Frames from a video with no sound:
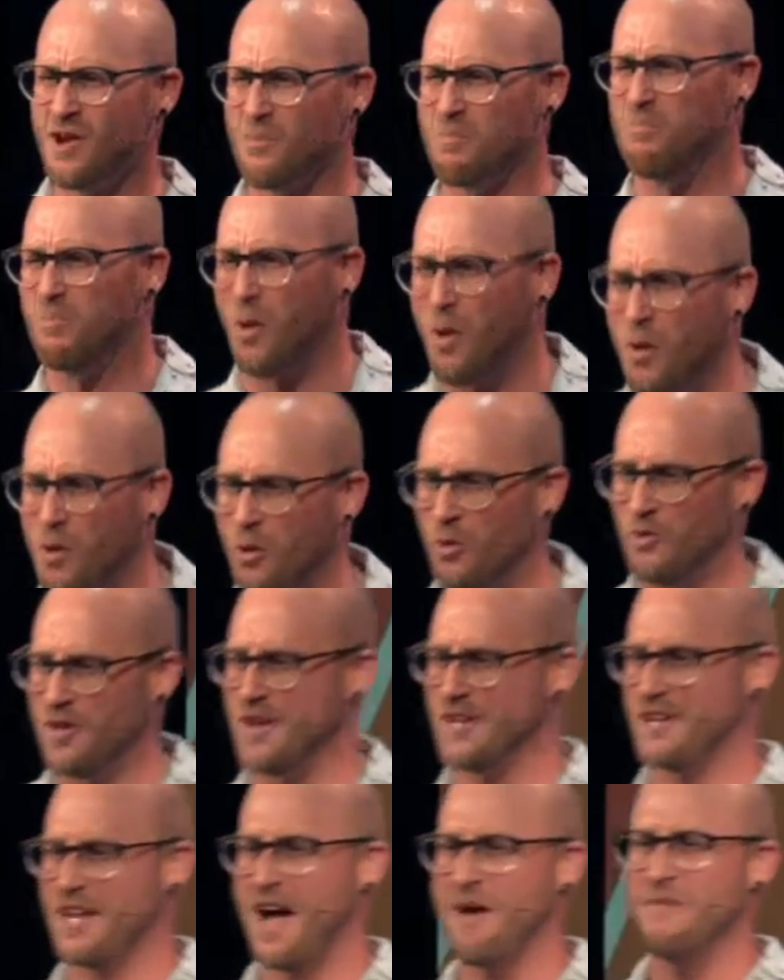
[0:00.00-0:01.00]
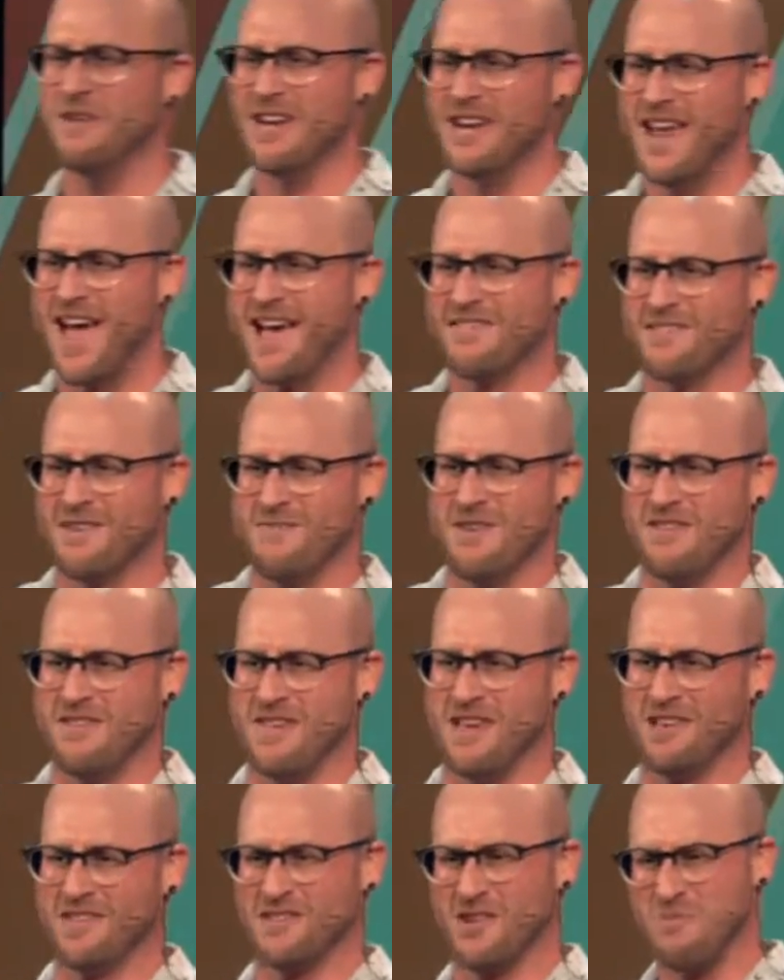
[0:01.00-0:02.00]
are bold in coming and asking me
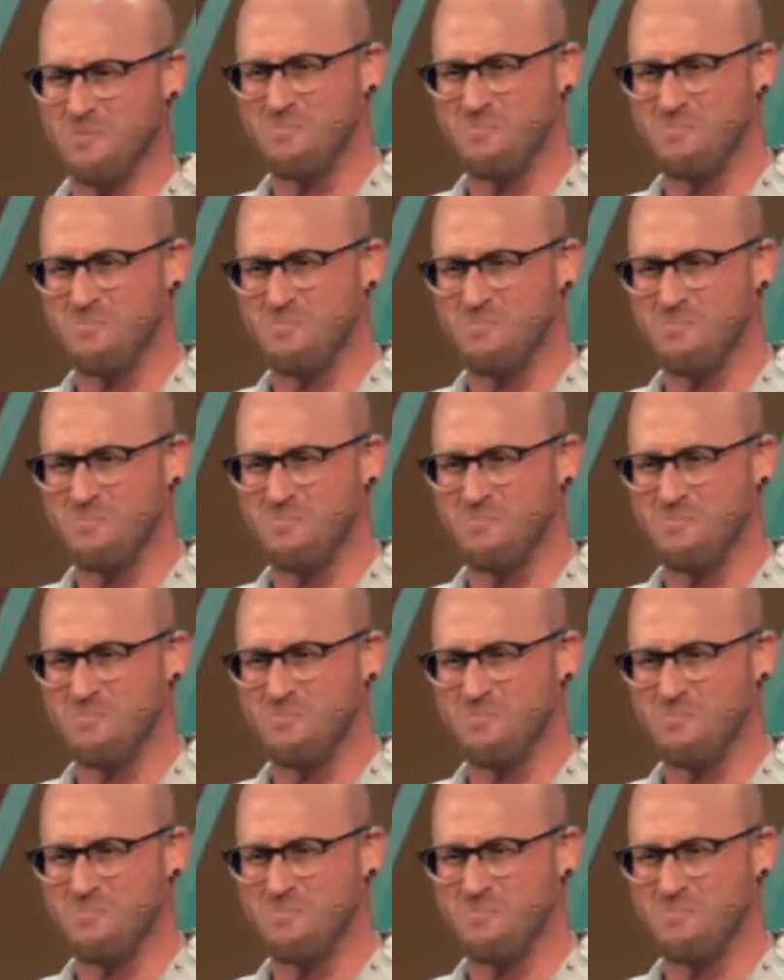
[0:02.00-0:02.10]
things. They're